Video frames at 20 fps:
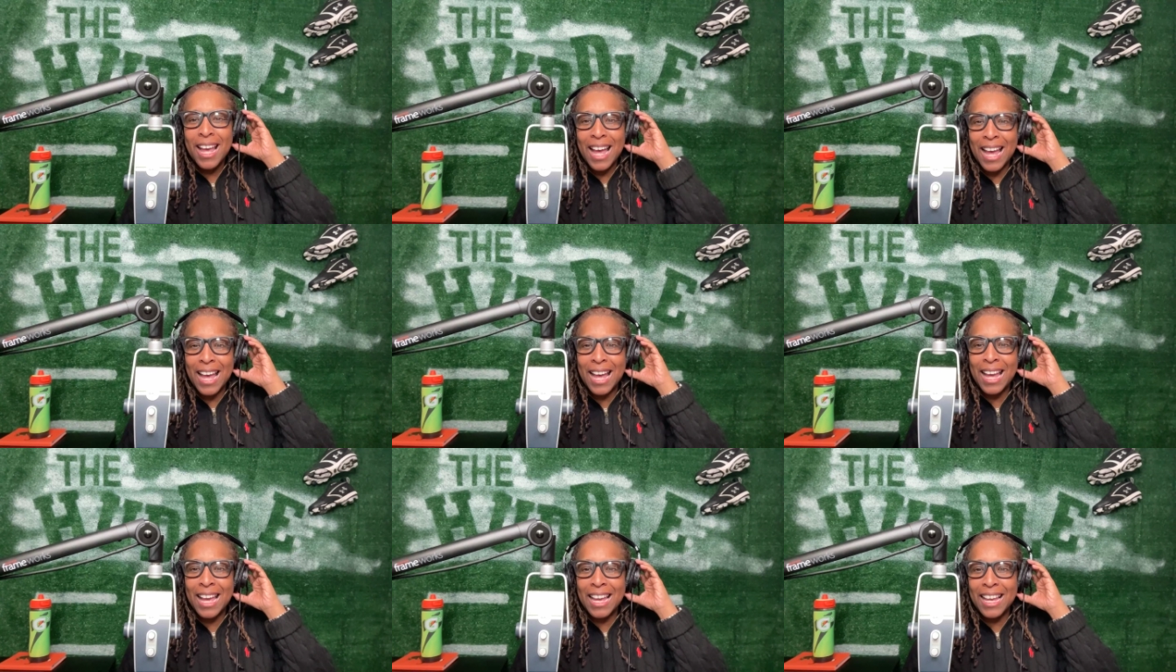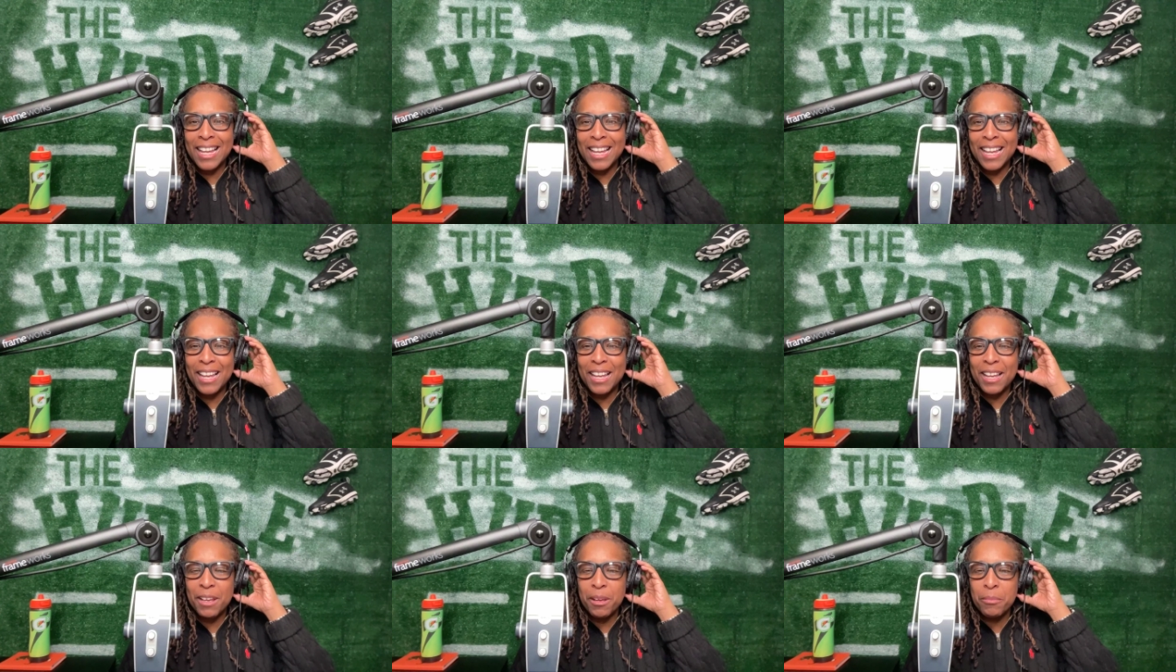I
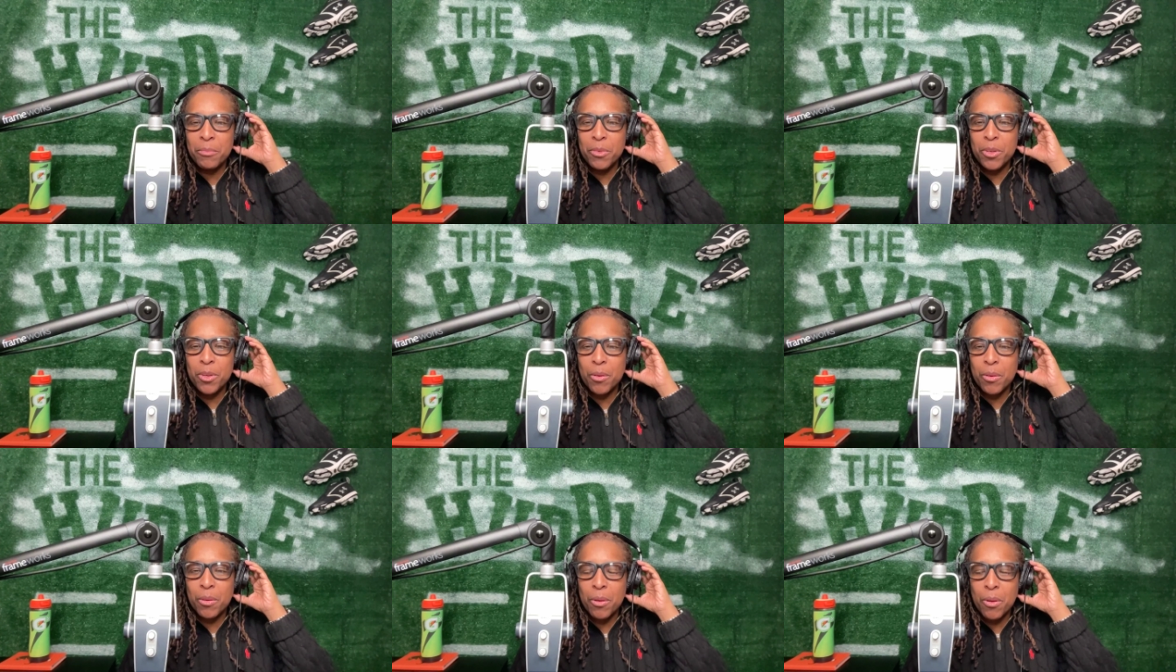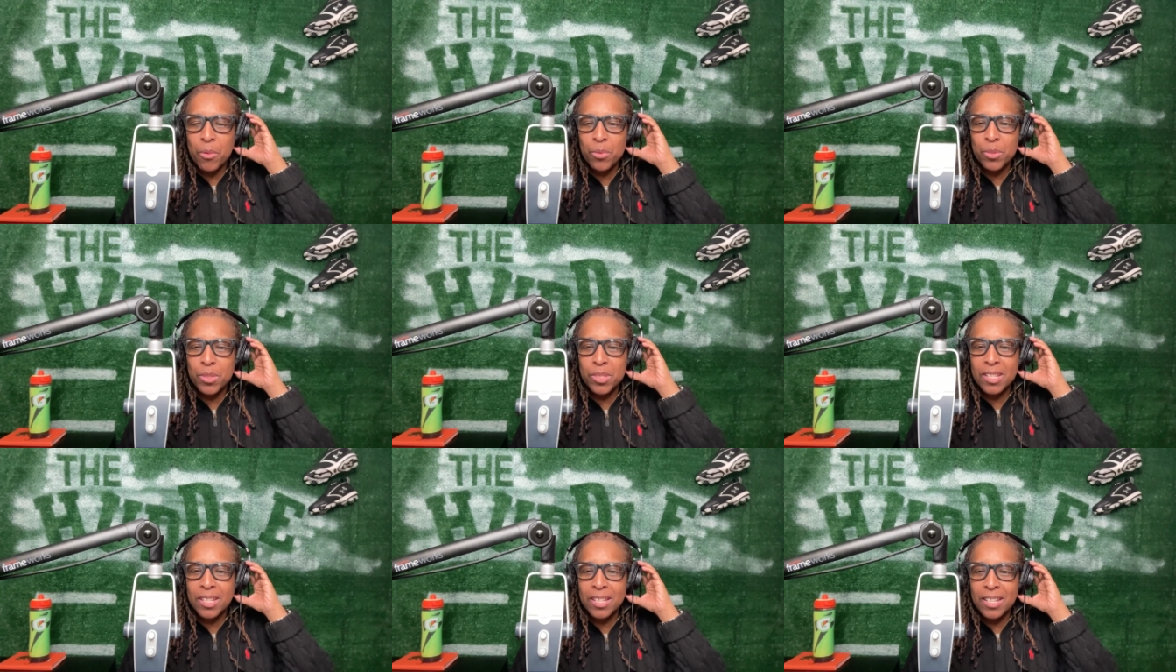am your
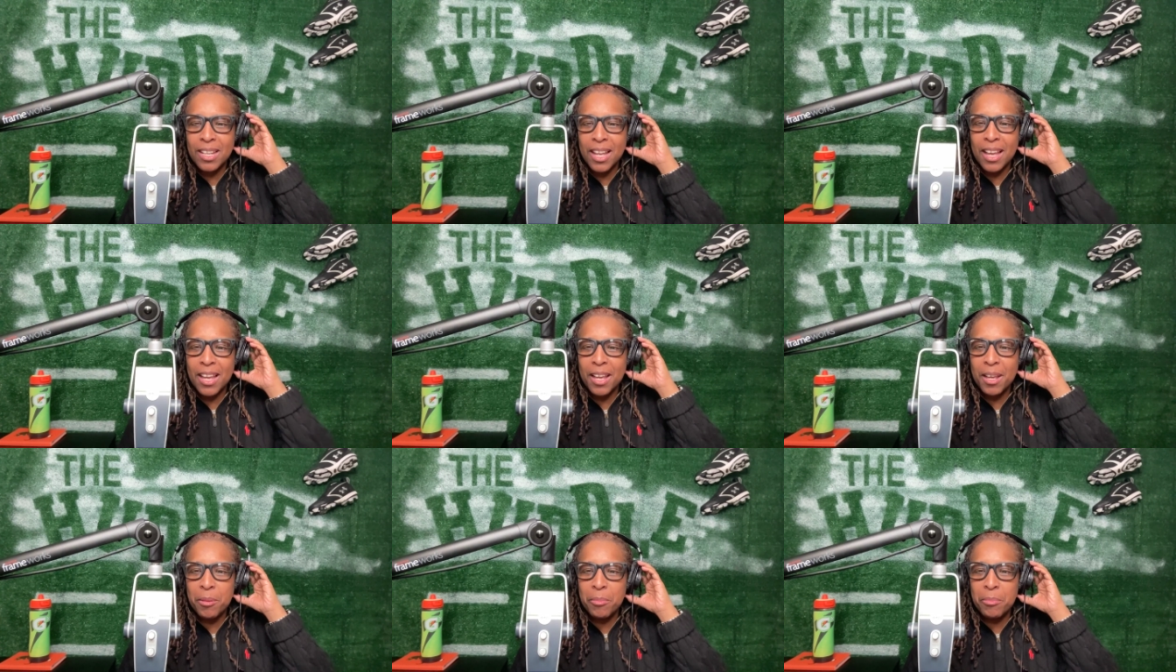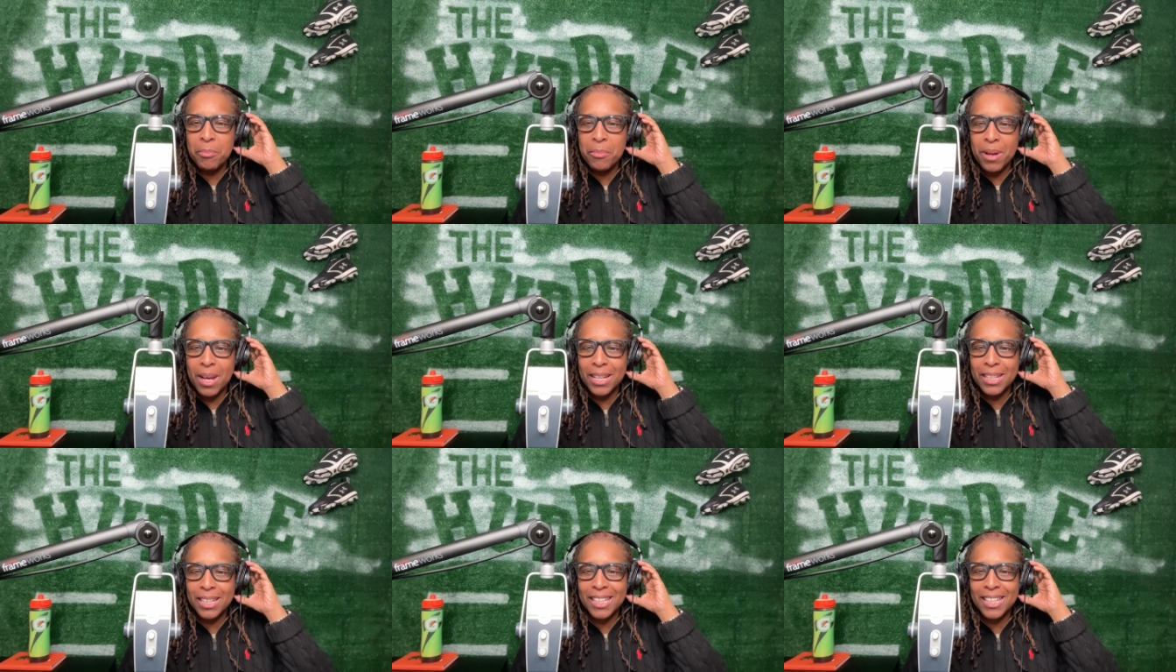host today,
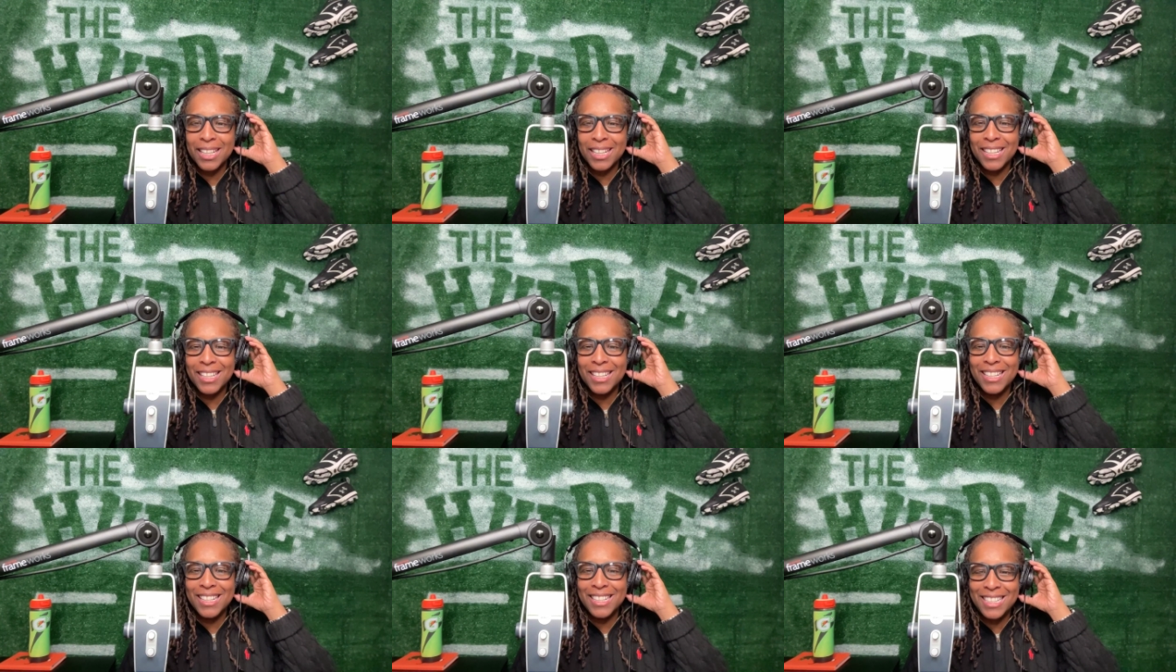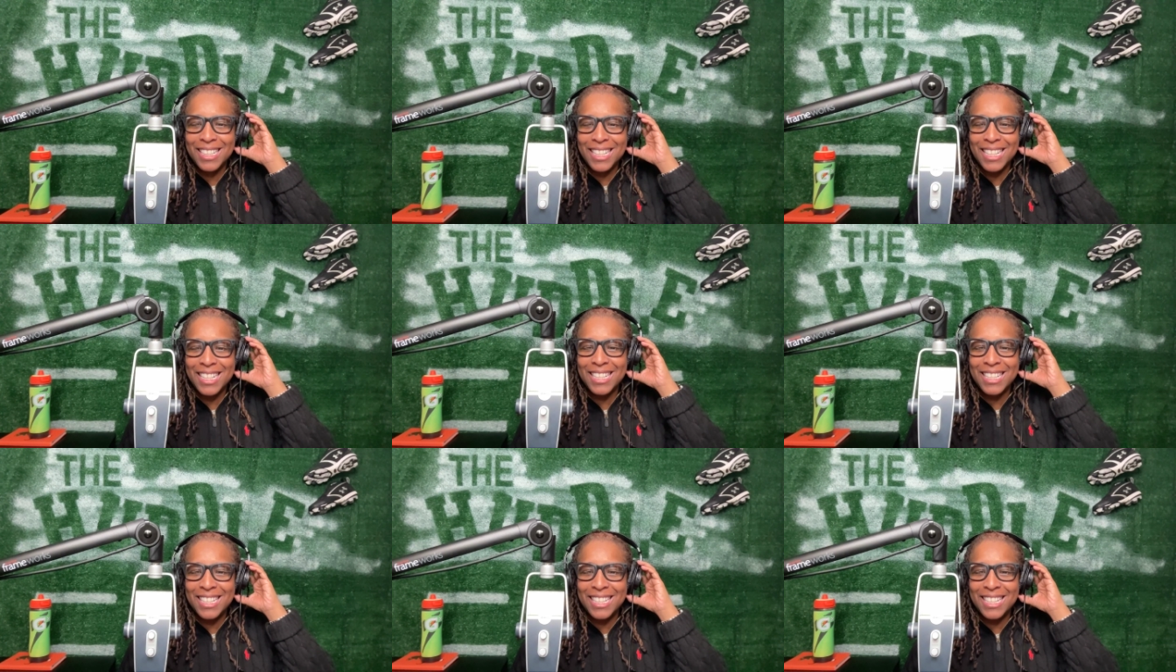Monica D.